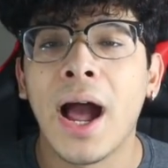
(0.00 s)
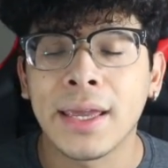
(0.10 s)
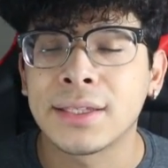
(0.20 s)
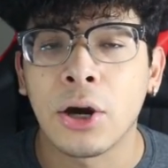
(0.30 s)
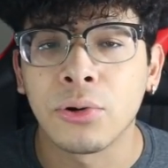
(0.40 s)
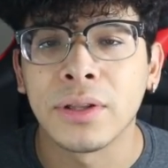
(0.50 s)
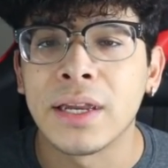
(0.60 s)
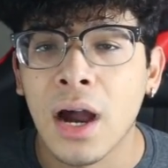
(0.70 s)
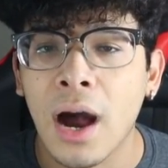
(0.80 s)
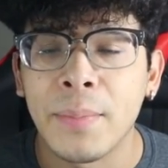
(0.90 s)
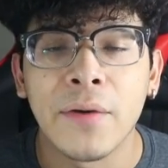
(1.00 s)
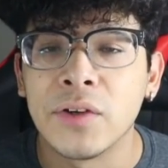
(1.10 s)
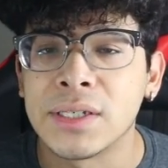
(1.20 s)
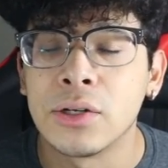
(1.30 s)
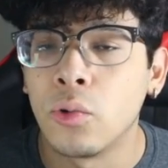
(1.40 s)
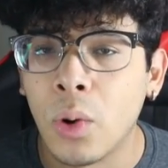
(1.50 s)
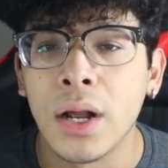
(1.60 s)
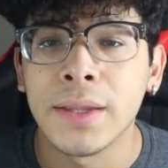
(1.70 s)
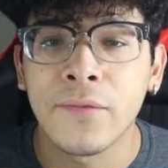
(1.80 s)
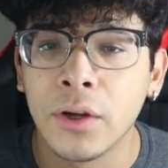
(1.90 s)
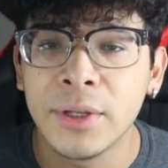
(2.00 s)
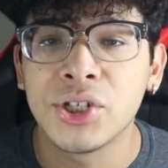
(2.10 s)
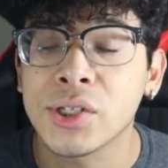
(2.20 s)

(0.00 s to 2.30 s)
I totally cop every single one, you feel me?